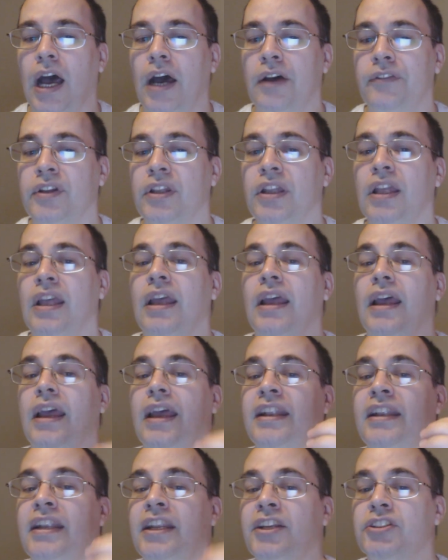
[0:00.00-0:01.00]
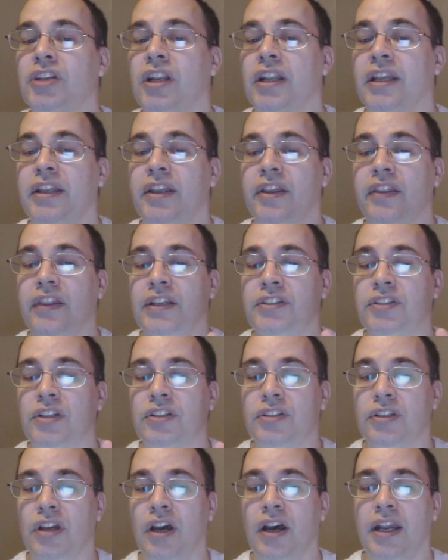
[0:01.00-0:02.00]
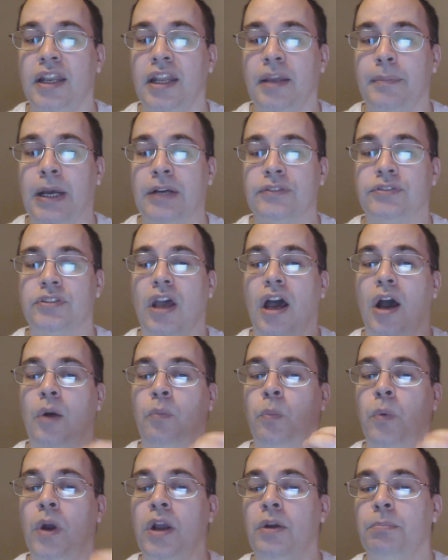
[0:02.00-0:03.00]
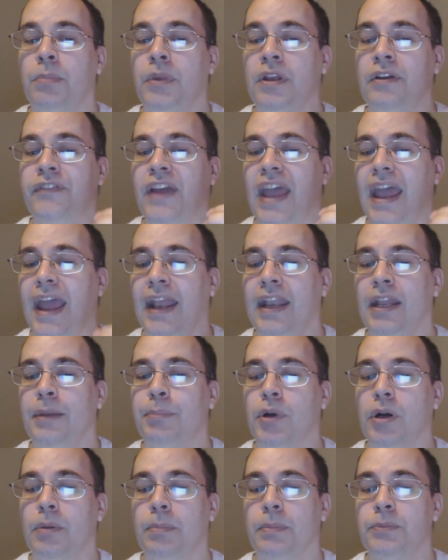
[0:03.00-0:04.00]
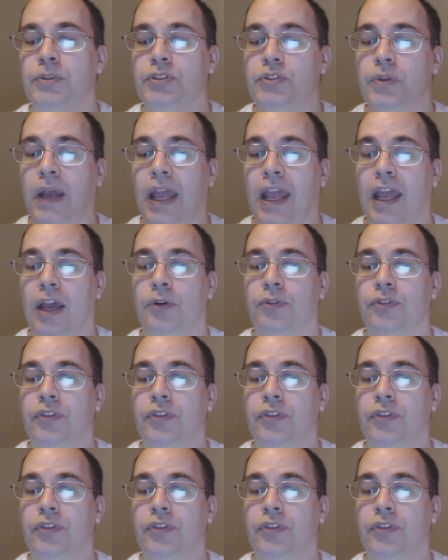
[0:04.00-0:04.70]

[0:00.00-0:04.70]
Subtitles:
However, initially, these are tiny amounts and won't be of any problem to a